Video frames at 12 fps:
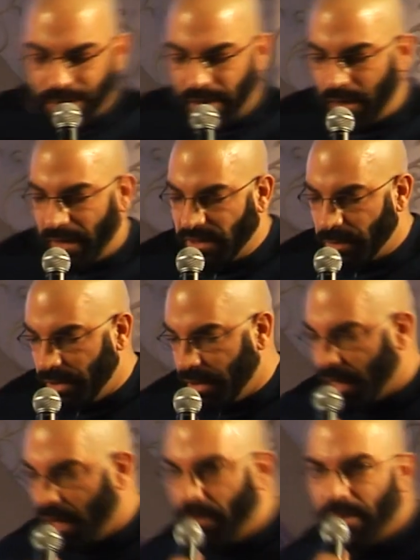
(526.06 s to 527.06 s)
Well, you know, that's
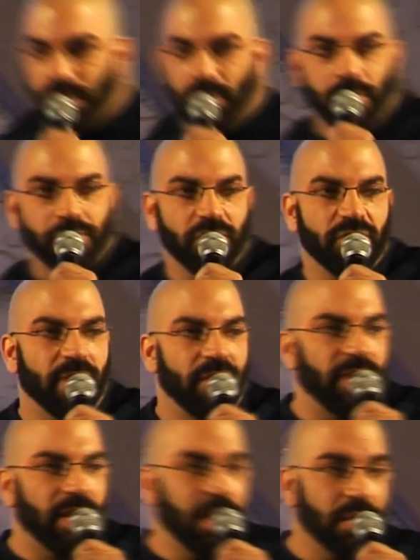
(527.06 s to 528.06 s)
what you get when you don't
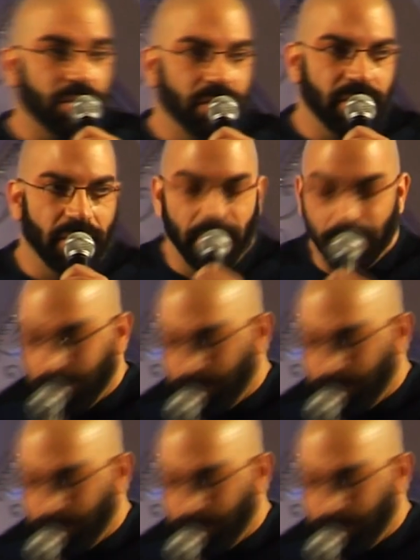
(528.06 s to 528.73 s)
approve my vacation